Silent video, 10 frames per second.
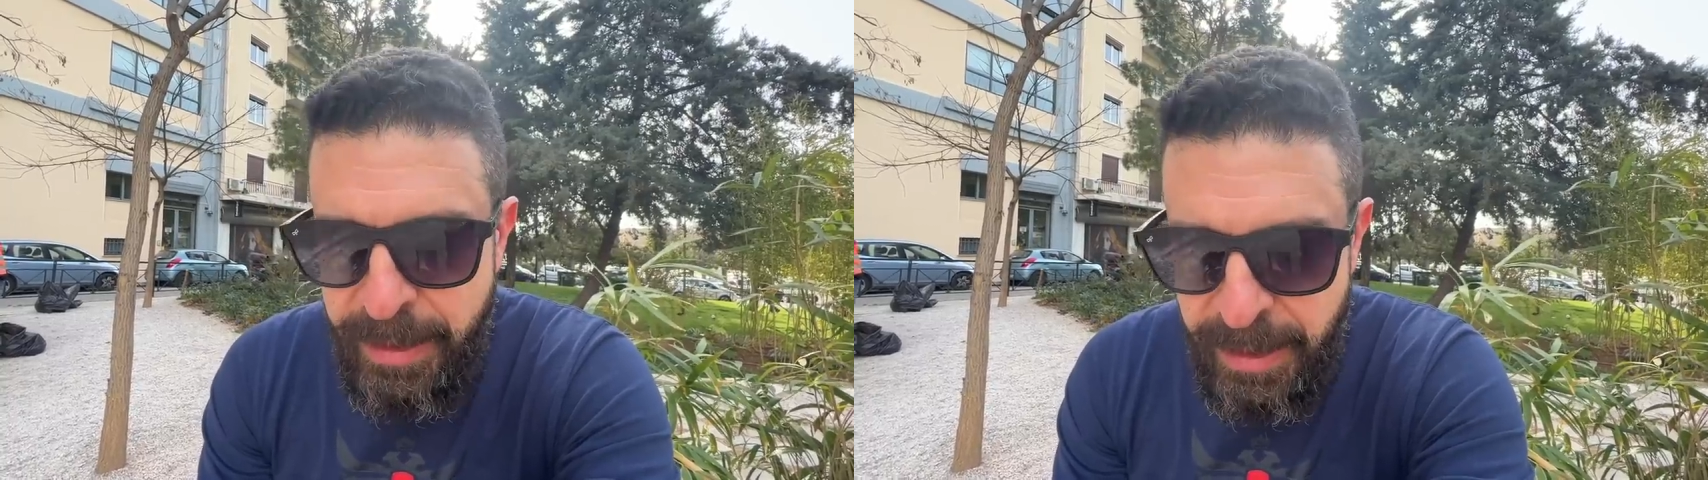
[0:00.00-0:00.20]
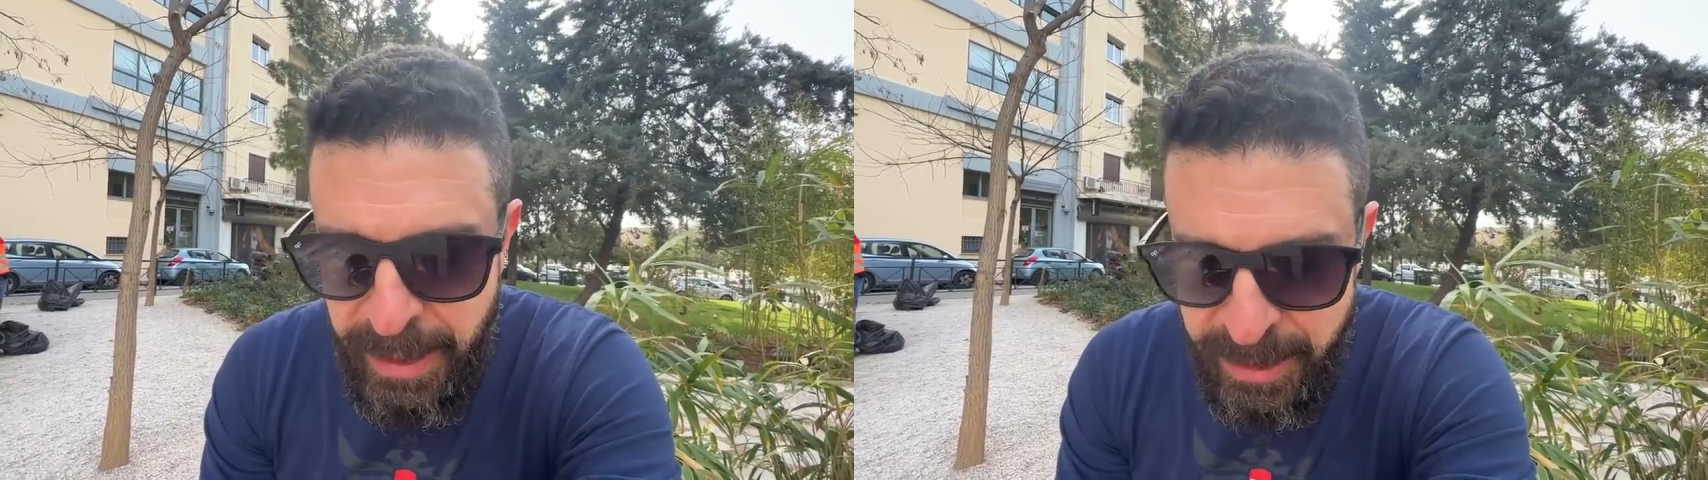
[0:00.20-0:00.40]

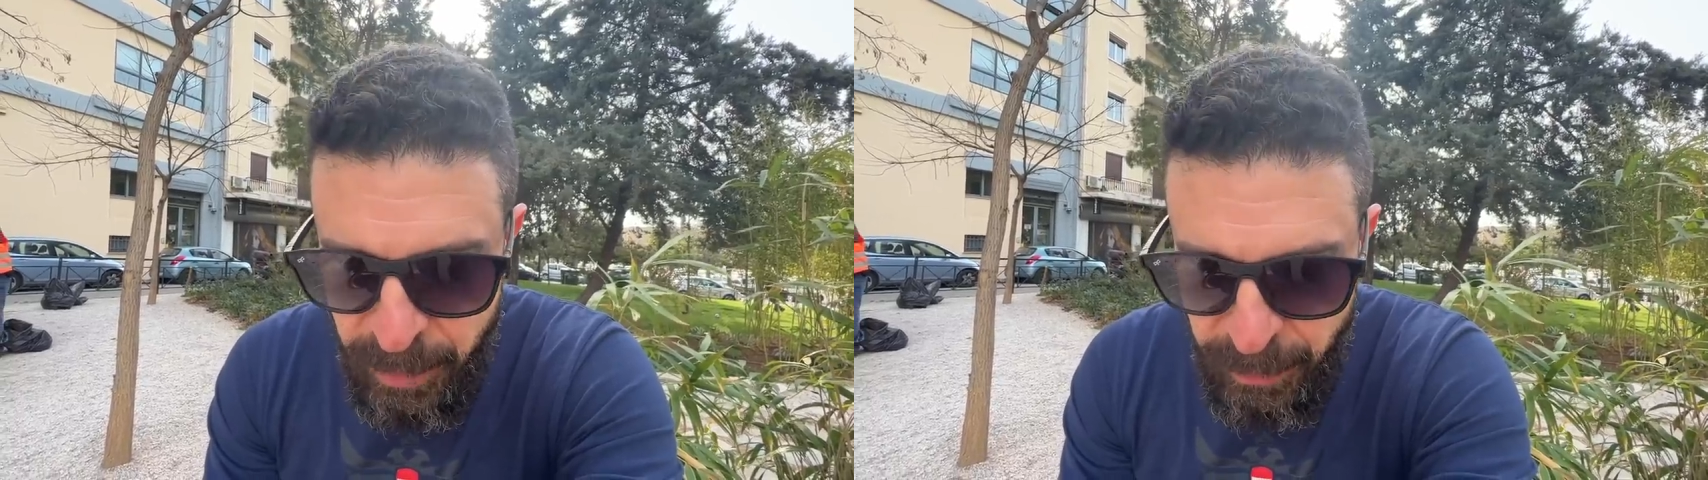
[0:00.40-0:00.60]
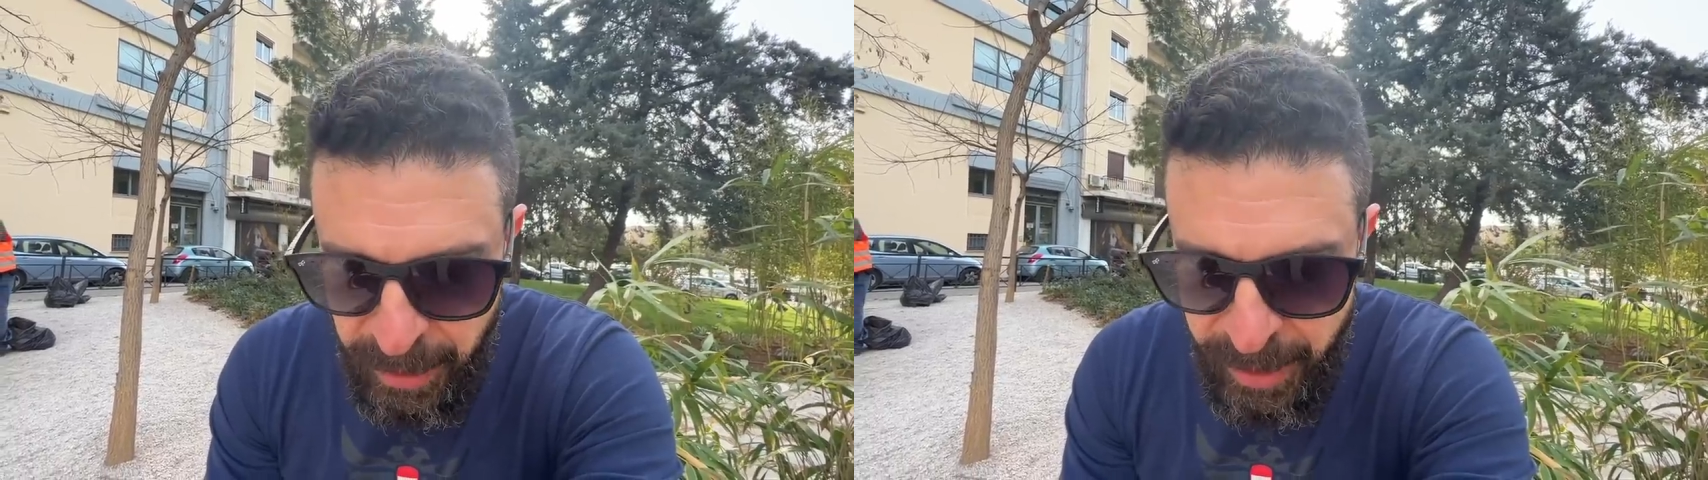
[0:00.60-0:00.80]

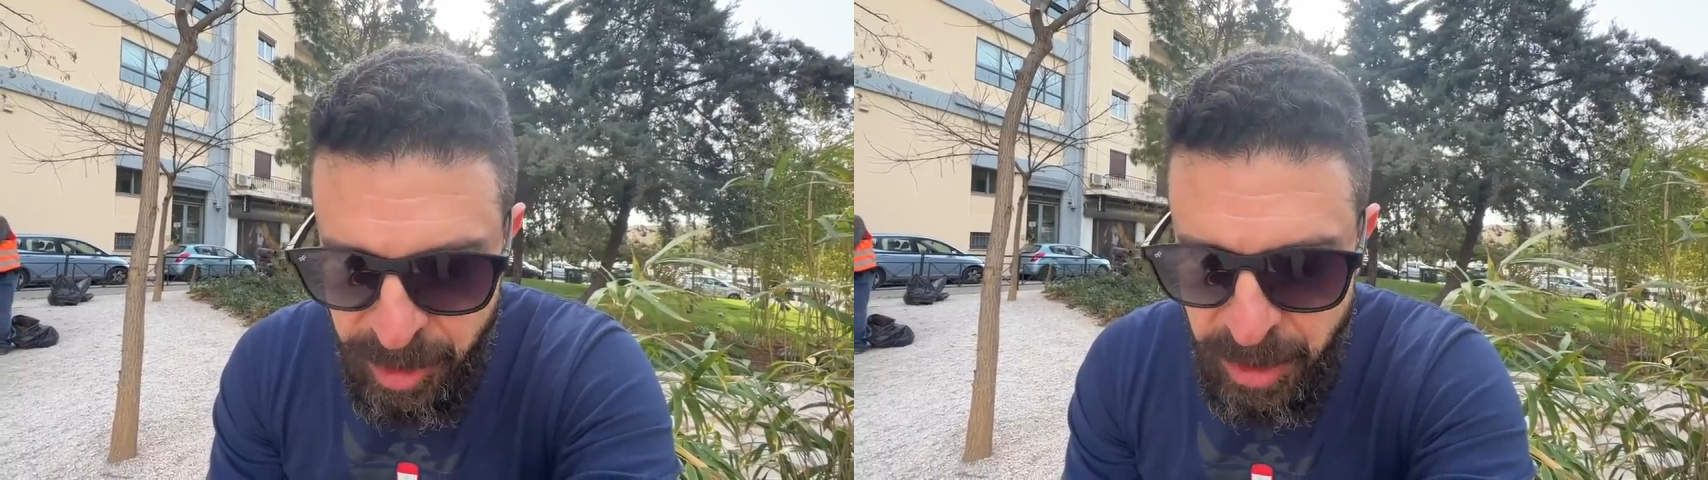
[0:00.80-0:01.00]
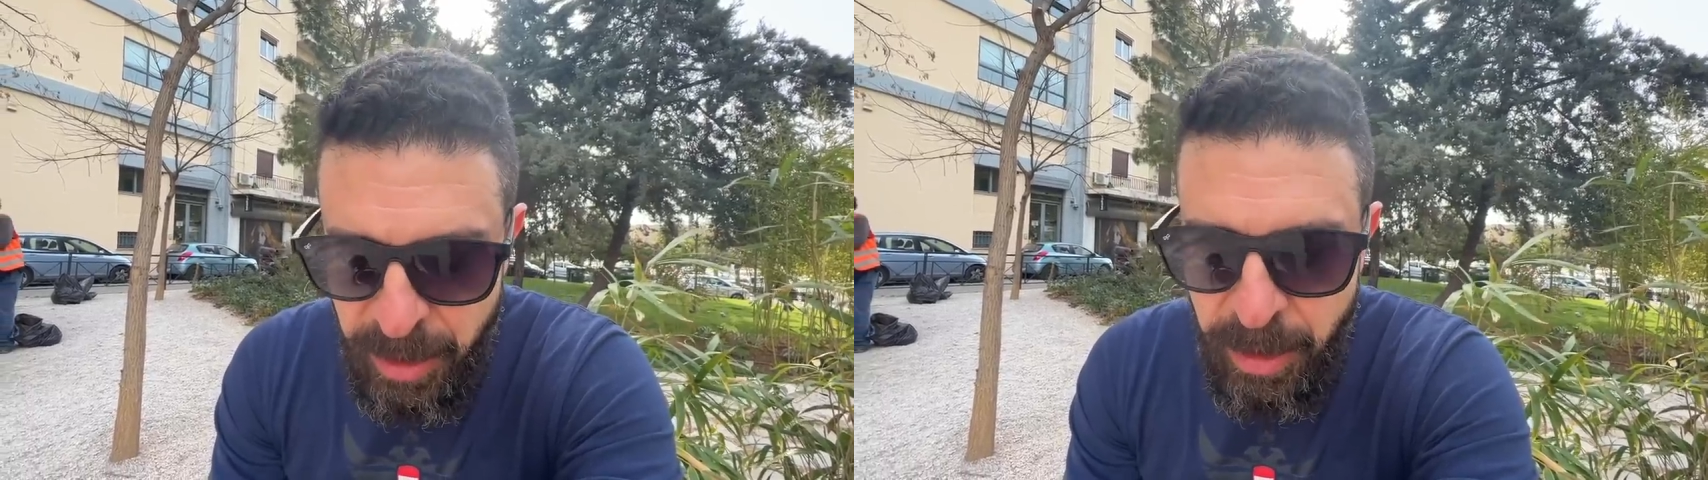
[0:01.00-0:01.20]

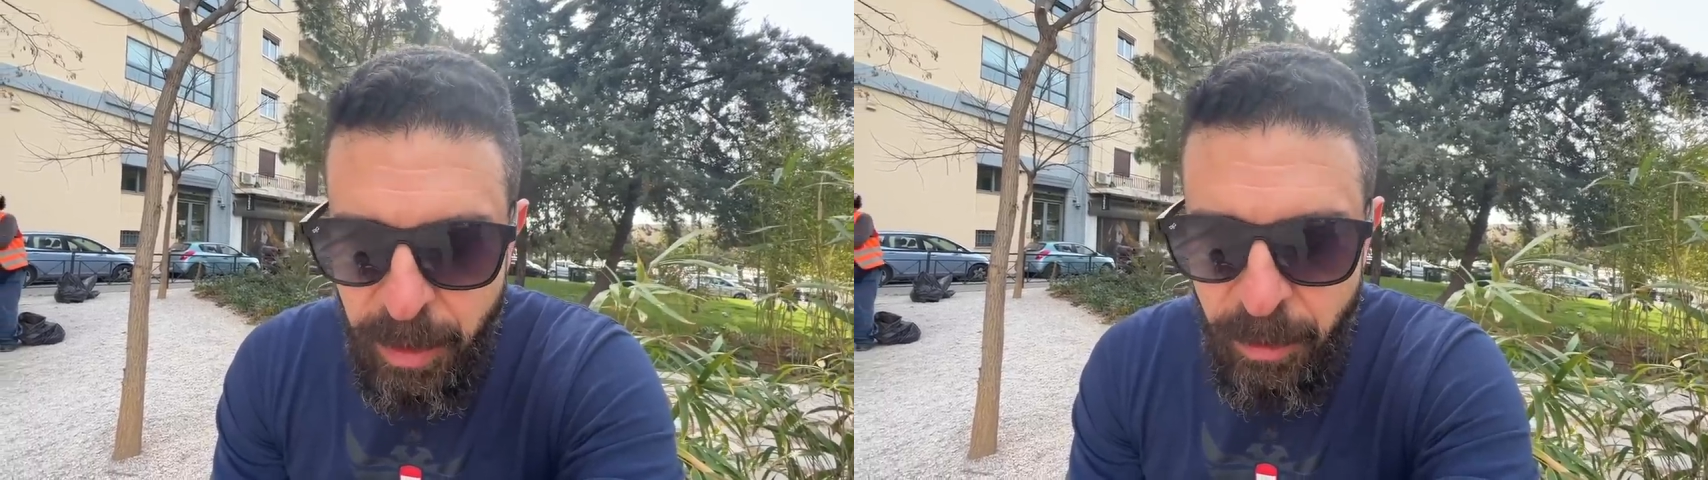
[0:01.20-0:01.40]
denazification,